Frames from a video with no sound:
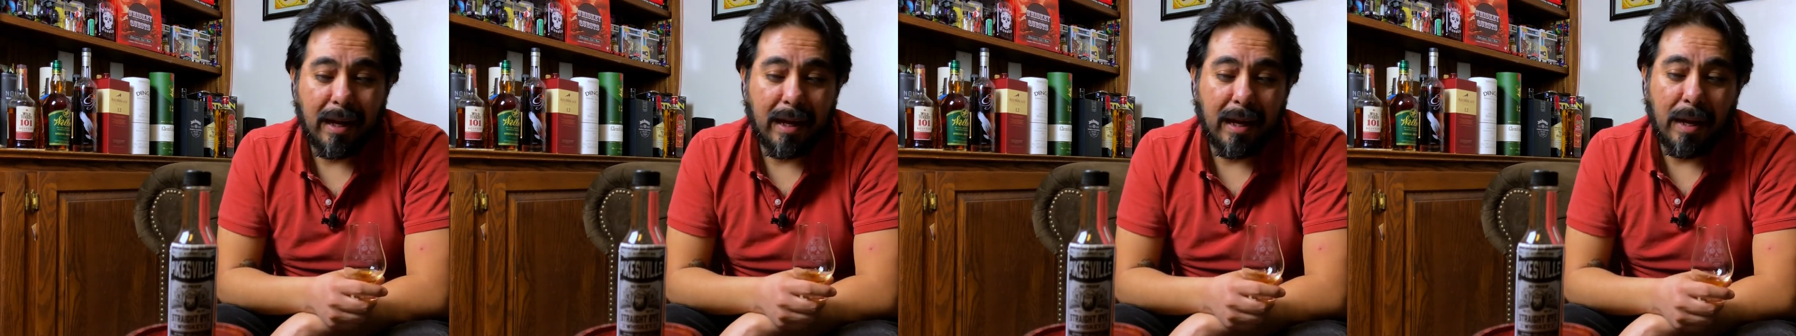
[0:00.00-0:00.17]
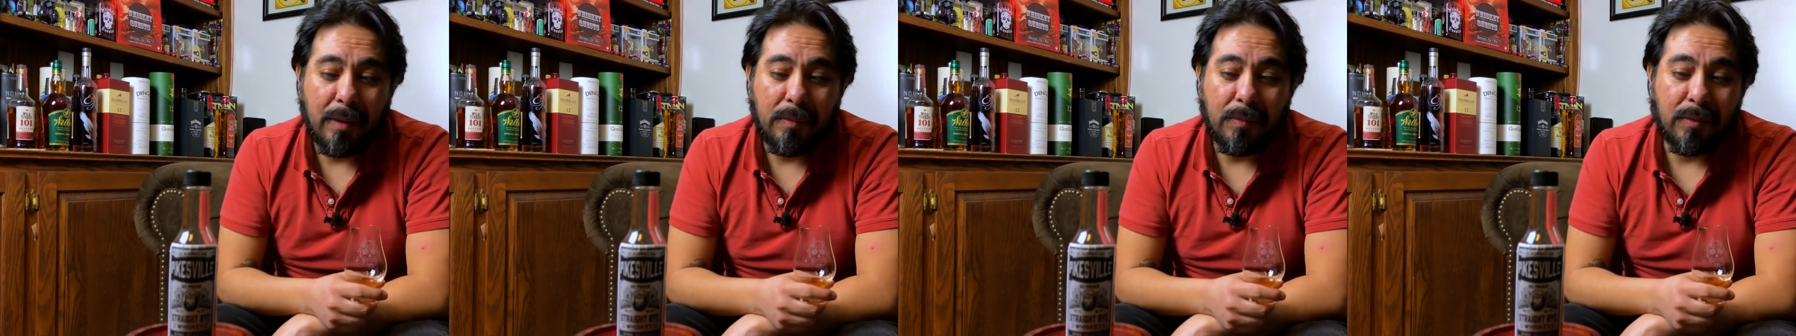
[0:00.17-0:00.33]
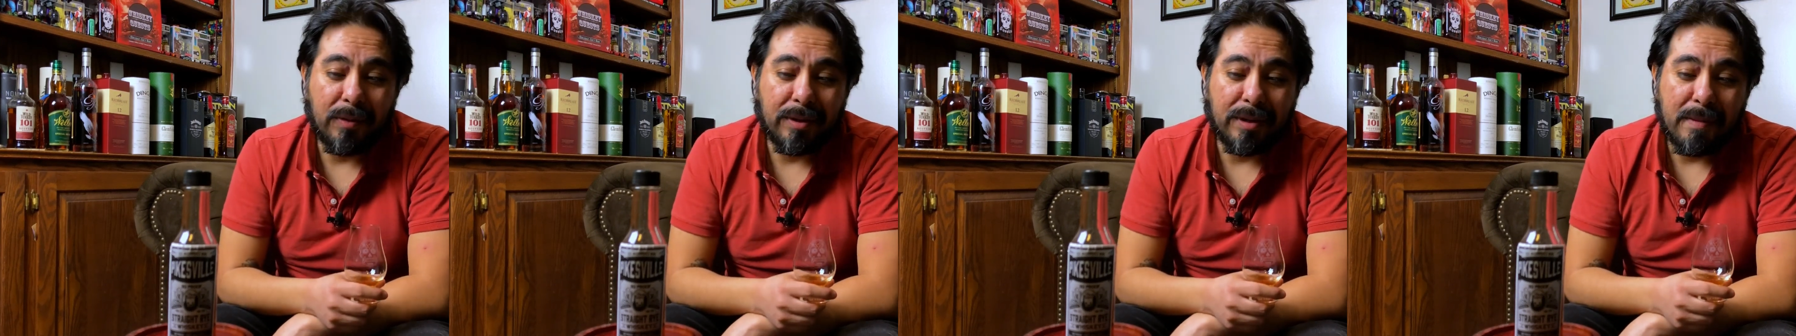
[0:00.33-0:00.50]
I
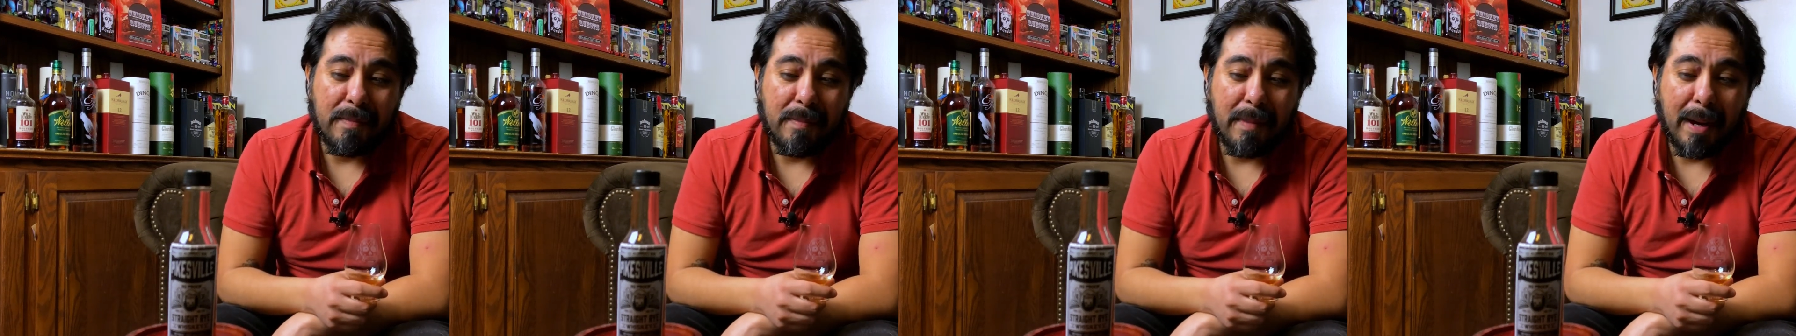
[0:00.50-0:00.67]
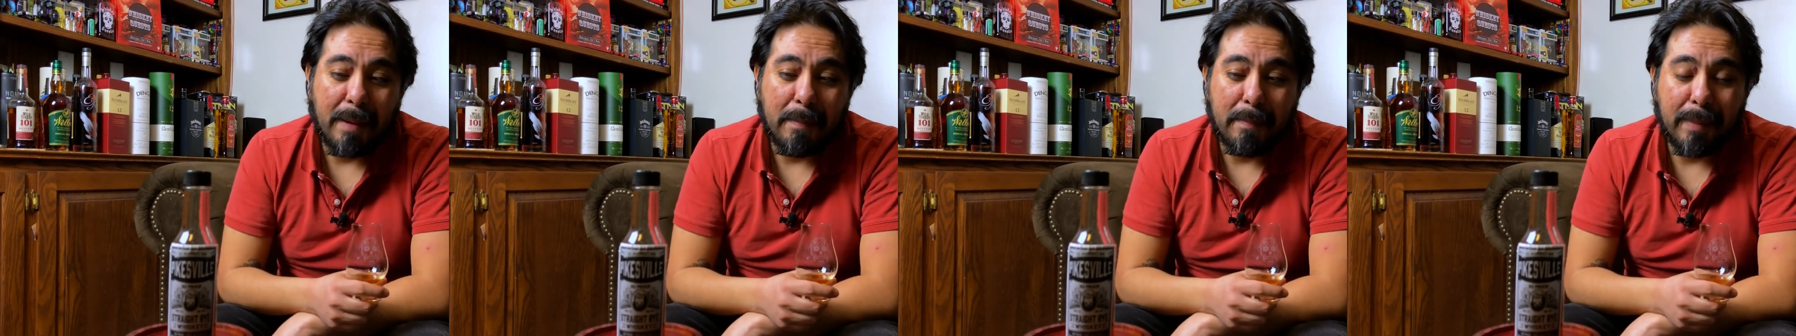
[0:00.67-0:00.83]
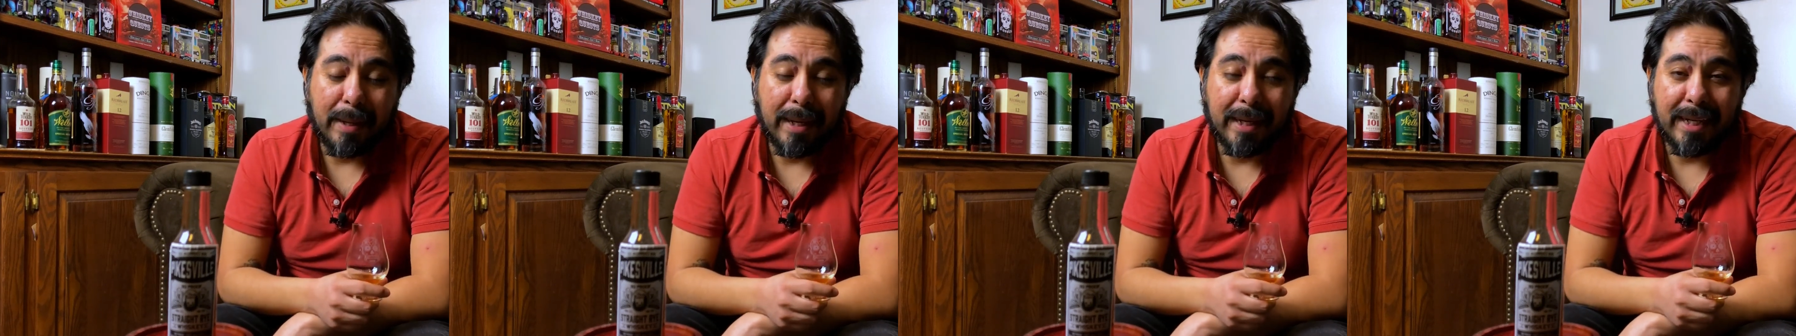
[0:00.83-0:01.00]
wouldn't
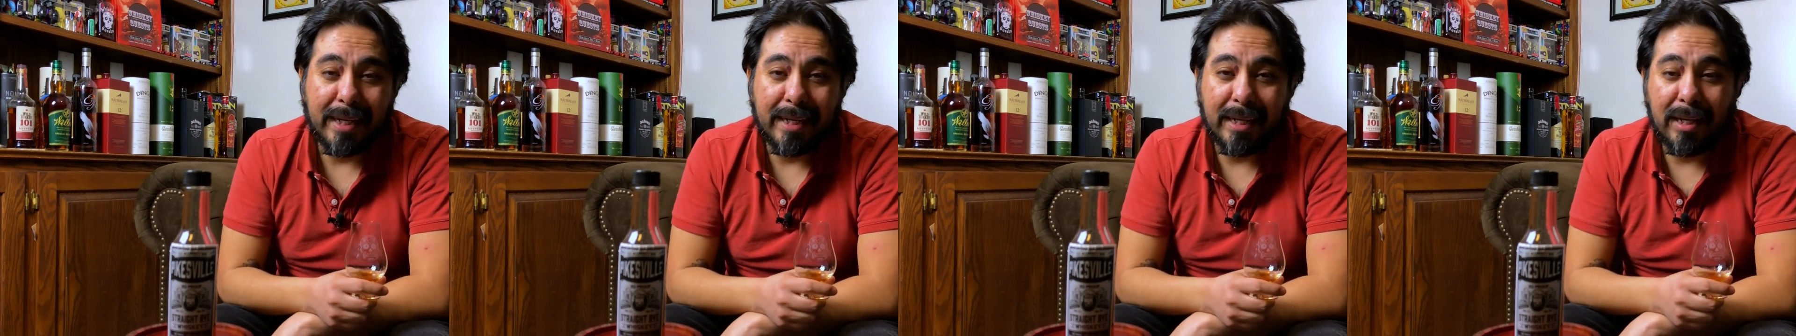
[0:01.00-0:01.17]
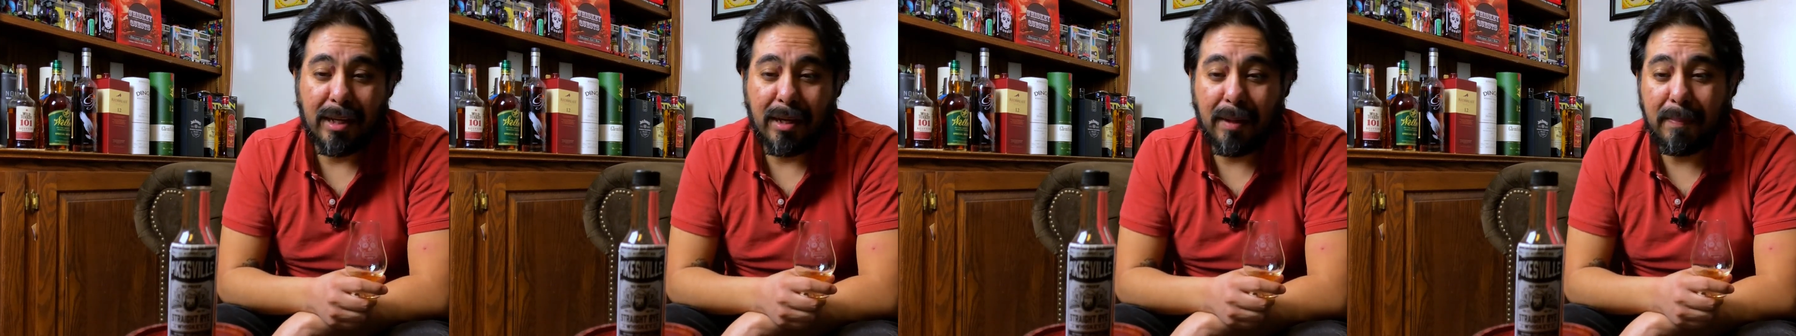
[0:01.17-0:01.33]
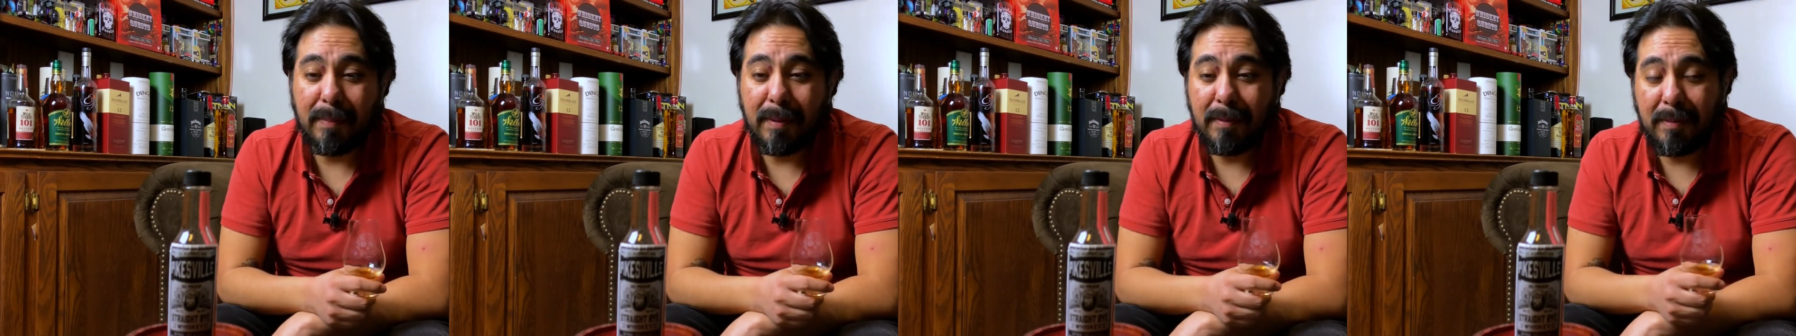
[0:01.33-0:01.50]
mind picking it
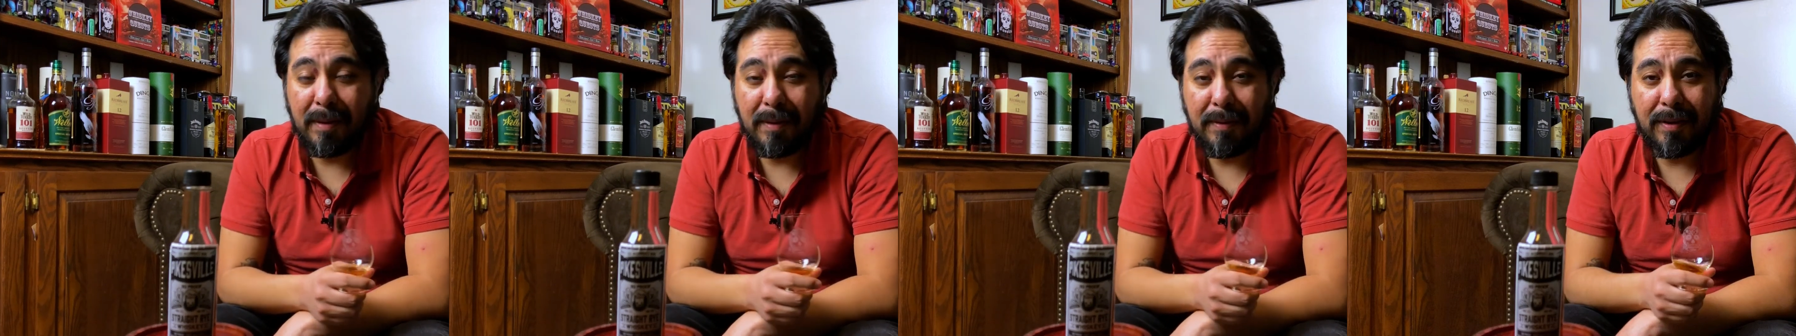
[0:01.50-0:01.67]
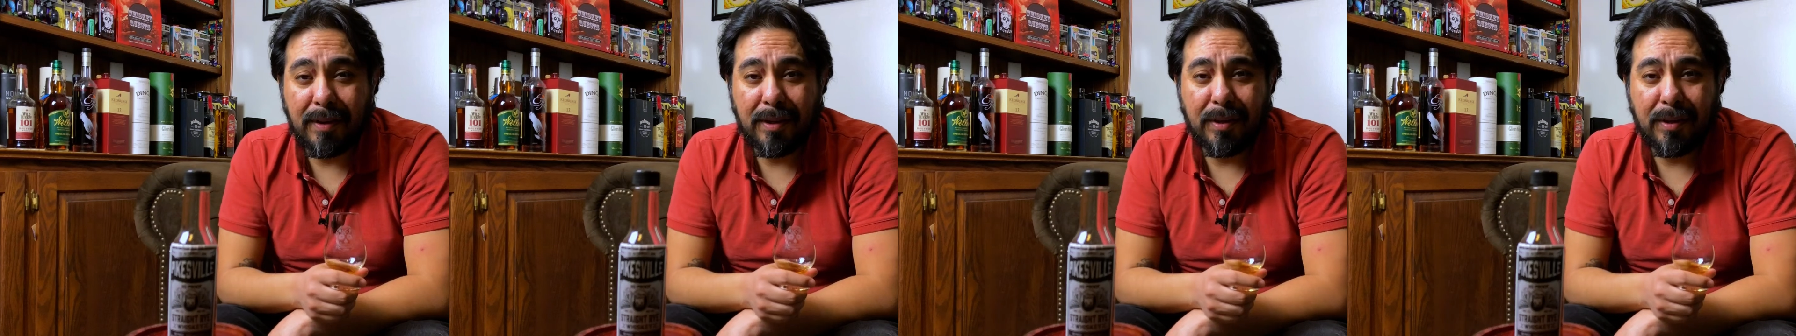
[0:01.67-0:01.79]
up and maybe